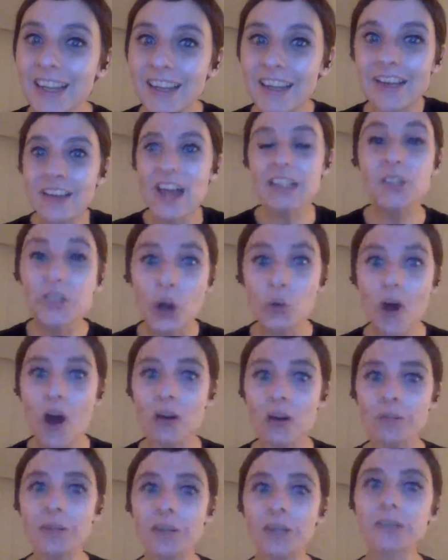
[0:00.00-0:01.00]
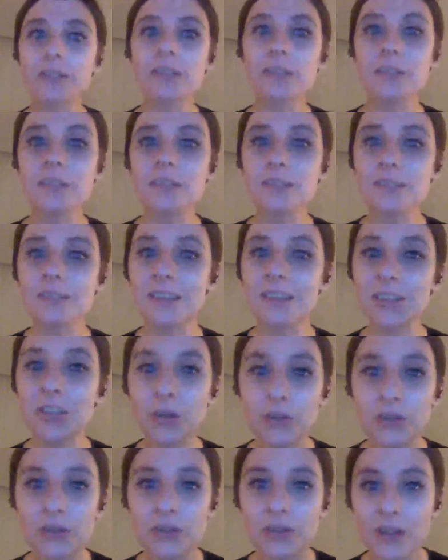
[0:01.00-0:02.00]
it's so wrong, because it's
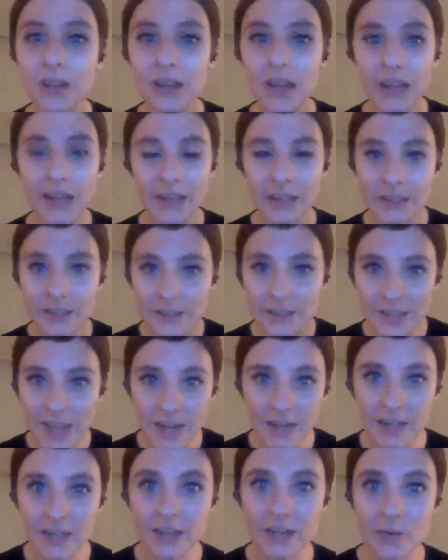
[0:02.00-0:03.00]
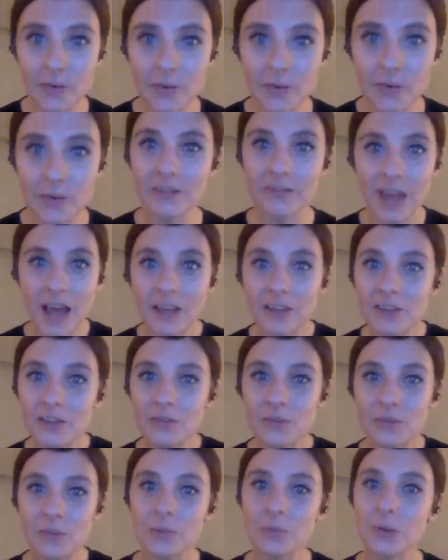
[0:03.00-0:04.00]
taking away the
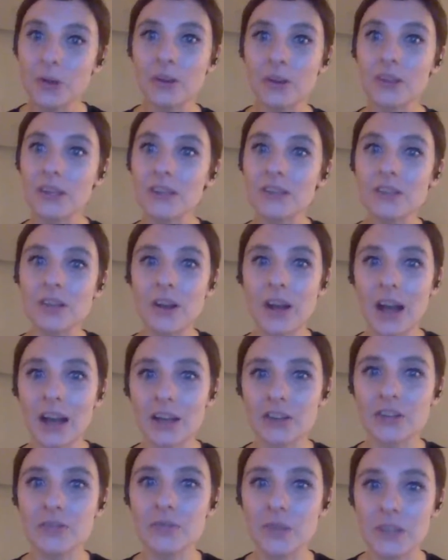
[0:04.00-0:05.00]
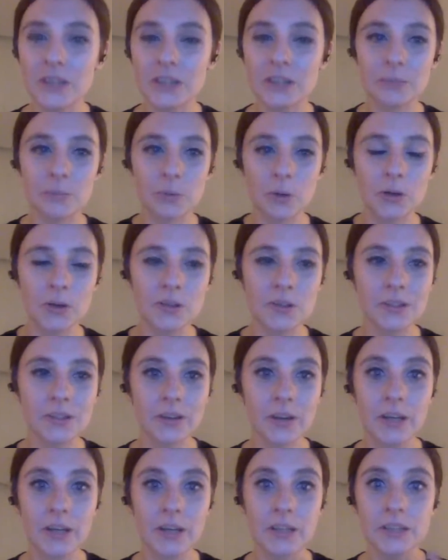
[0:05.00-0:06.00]
value we put on things that are actually really important
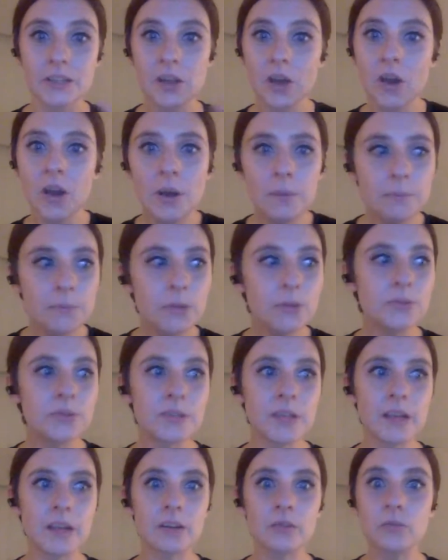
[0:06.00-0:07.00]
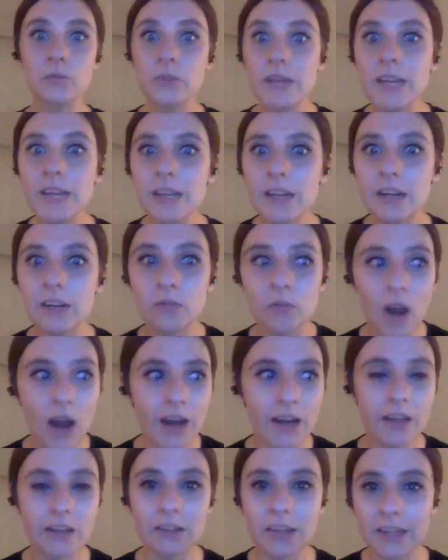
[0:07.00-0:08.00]
to us. Music, reading,
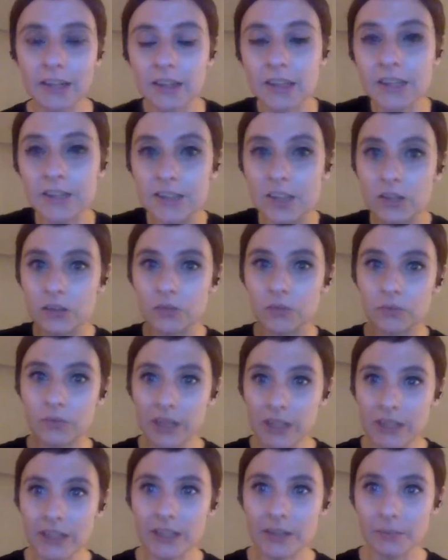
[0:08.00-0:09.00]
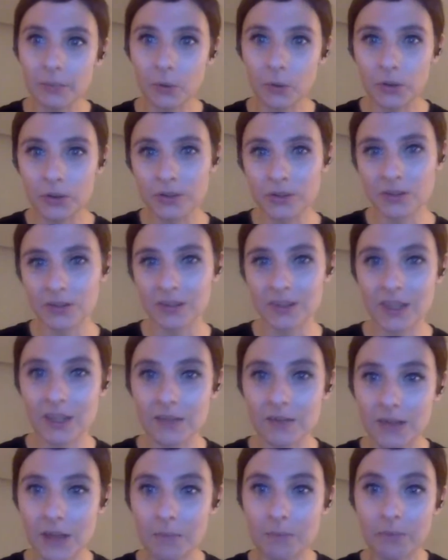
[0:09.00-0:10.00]
writing, like, these things are really important to us.
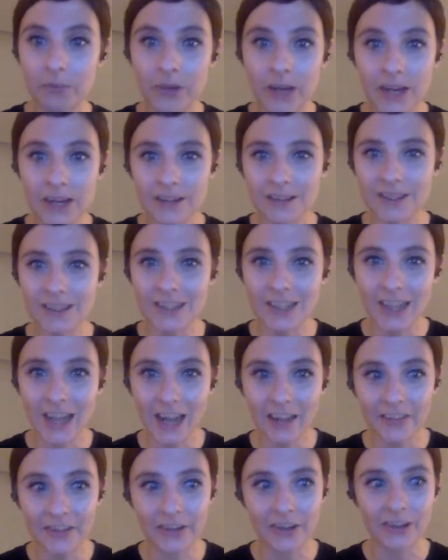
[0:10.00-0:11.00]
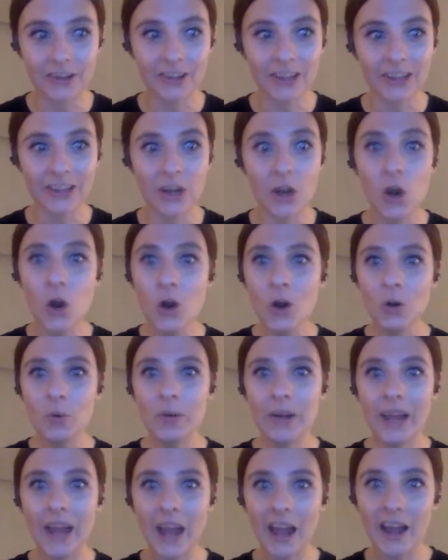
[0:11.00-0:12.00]
They bring us together. Like,
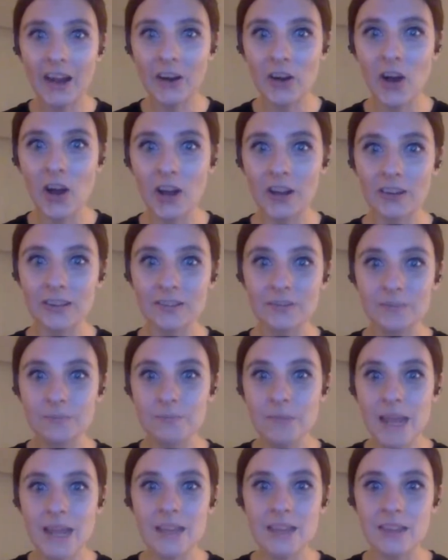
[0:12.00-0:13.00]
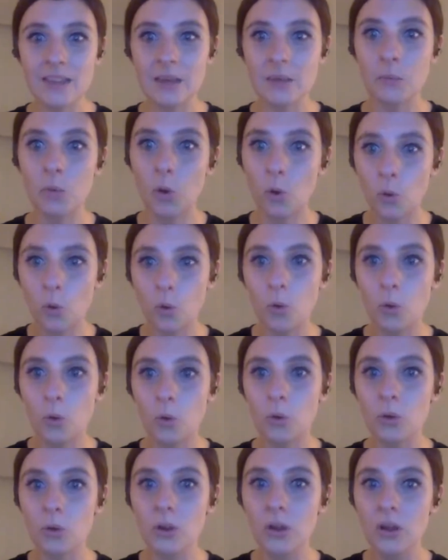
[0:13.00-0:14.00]
we cannot make them
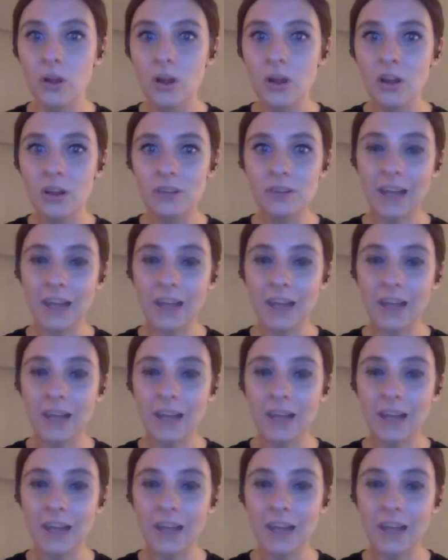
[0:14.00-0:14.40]
all